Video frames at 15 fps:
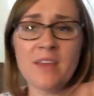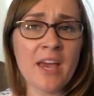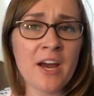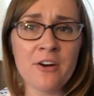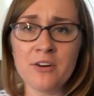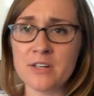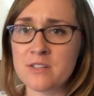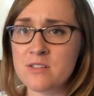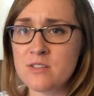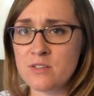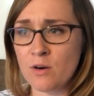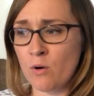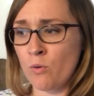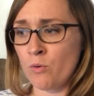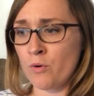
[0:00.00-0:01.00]

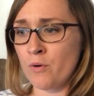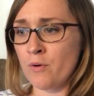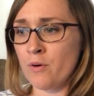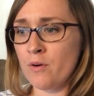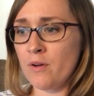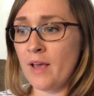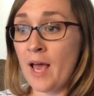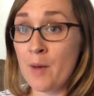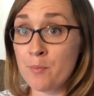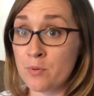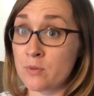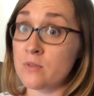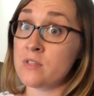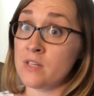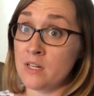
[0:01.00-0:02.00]
carrots or
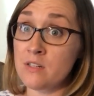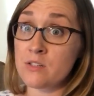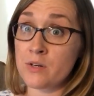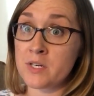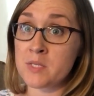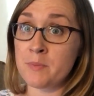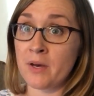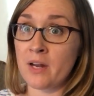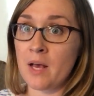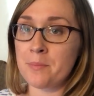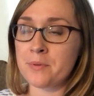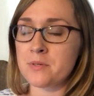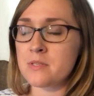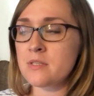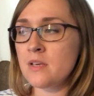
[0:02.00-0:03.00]
apples. Nina's crazy about
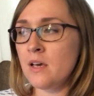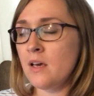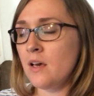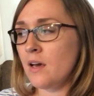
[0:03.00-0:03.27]
apples.